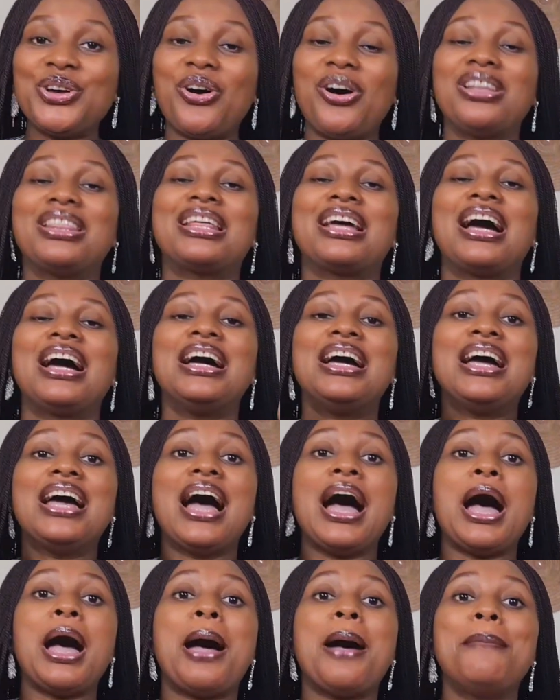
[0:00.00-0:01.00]
other
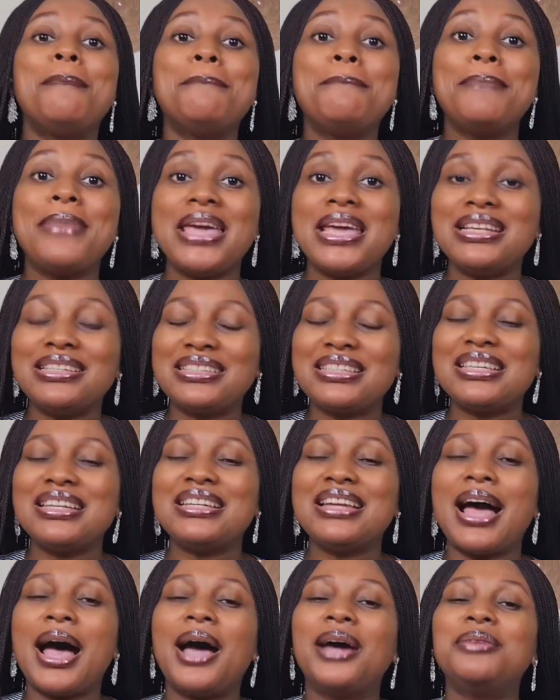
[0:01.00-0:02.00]

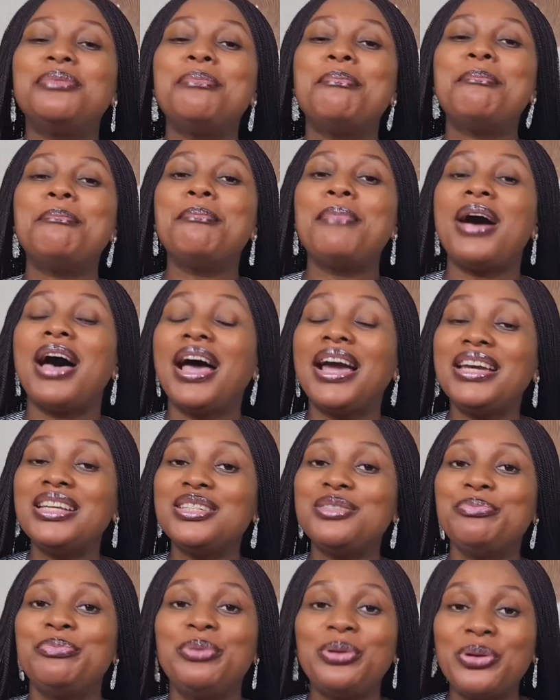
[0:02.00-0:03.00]
amazing and
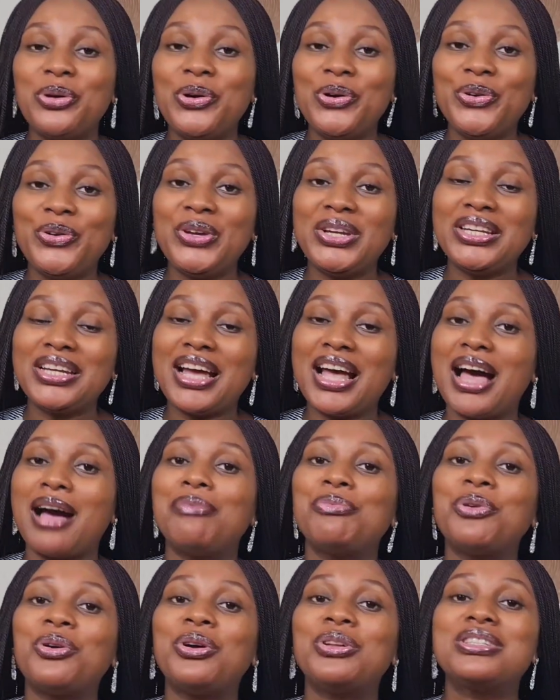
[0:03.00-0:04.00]
mind-blowing
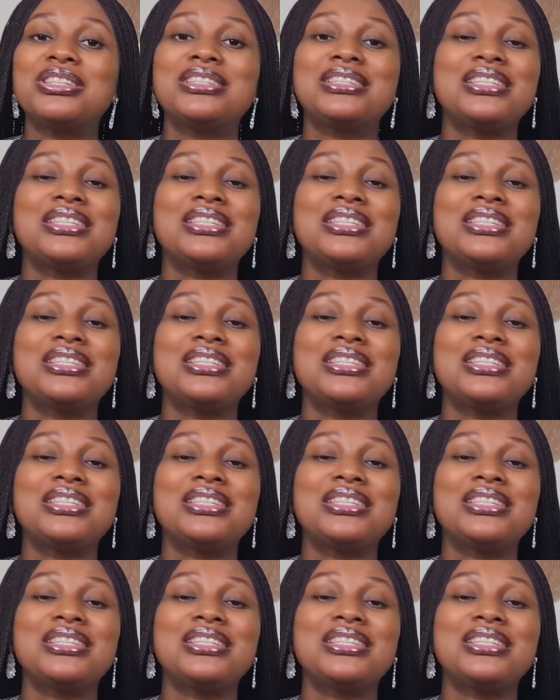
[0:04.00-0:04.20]
CapCut